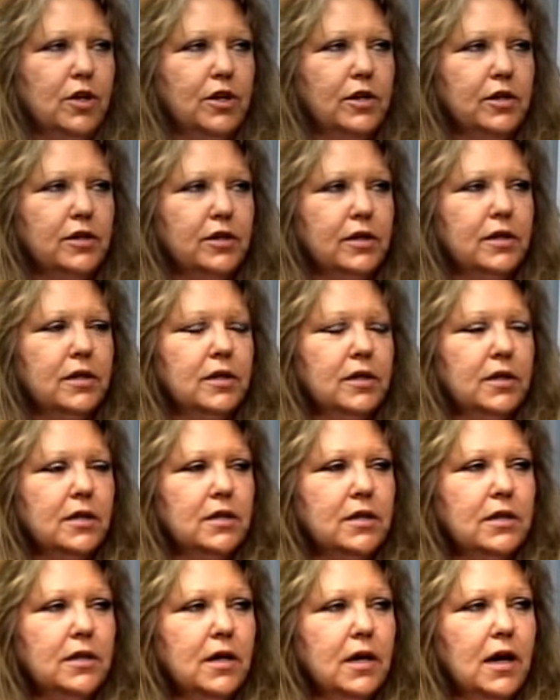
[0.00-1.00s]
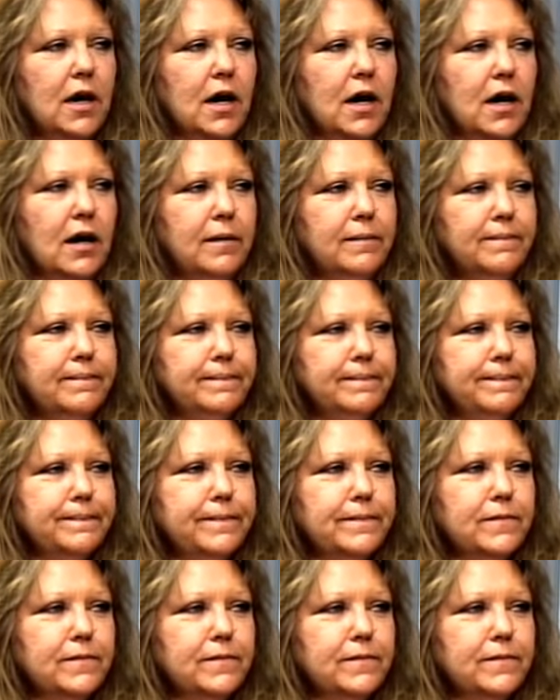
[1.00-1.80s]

learn, um,